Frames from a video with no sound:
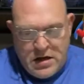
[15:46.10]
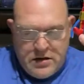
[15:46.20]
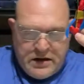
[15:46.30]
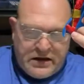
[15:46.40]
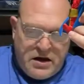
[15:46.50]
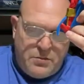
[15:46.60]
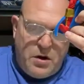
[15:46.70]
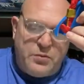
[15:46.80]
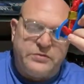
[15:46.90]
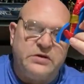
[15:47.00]
They come
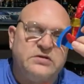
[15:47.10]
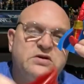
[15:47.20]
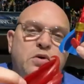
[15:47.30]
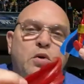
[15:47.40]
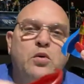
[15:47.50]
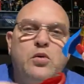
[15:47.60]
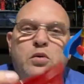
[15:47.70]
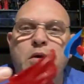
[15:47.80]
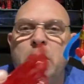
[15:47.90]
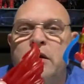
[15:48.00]
up with this
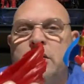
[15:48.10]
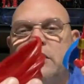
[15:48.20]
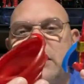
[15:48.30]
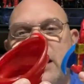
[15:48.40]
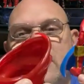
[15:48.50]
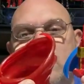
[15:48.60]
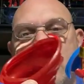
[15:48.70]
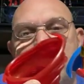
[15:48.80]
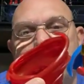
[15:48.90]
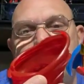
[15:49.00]
cool
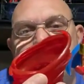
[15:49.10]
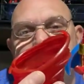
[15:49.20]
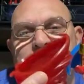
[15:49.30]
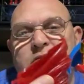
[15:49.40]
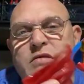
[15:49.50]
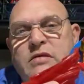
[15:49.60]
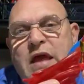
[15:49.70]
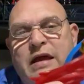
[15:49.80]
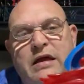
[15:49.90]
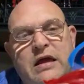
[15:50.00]
diorama piece
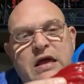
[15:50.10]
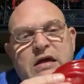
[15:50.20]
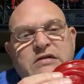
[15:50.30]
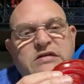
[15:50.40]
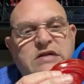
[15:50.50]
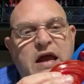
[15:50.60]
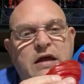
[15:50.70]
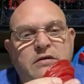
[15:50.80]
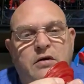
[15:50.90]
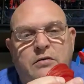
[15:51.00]
that he could
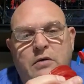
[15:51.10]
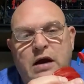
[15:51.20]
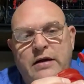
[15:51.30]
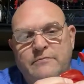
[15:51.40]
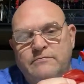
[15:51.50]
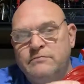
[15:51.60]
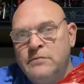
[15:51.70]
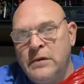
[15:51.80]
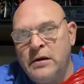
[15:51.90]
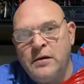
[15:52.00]
stand on, right?
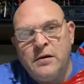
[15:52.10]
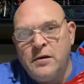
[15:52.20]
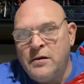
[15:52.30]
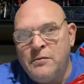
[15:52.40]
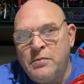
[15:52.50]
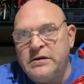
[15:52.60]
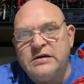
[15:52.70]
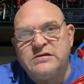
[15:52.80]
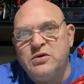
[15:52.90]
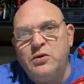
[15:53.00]
But
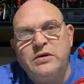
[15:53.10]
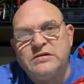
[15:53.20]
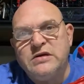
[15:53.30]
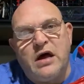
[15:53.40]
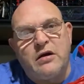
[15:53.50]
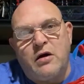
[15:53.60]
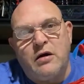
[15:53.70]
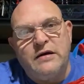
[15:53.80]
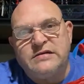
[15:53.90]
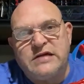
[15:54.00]
this dude does not
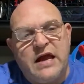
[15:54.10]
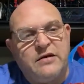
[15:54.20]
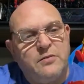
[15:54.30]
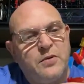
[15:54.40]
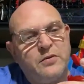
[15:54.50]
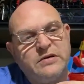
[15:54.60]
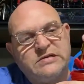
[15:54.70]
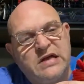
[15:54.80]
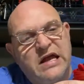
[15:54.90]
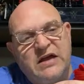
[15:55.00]
hardly stand up on this
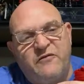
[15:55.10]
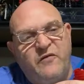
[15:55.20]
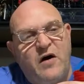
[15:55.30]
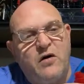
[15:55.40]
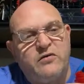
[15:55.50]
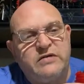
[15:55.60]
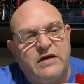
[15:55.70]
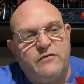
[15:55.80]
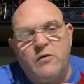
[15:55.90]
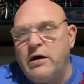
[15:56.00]
thing. It falls
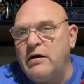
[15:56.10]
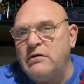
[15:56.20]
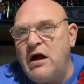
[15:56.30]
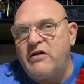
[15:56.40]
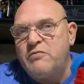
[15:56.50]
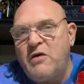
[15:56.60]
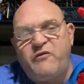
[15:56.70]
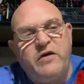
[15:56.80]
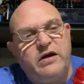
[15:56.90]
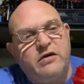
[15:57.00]
everywhere, knocks my
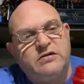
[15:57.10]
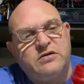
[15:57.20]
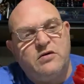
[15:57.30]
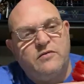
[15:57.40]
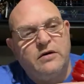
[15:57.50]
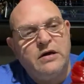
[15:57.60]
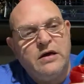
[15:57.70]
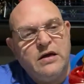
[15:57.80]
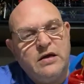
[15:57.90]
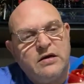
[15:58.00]
figures over.
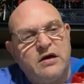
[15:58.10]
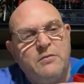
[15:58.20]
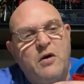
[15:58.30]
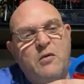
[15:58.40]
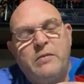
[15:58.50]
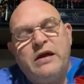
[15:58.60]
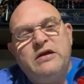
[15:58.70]
Come on, man.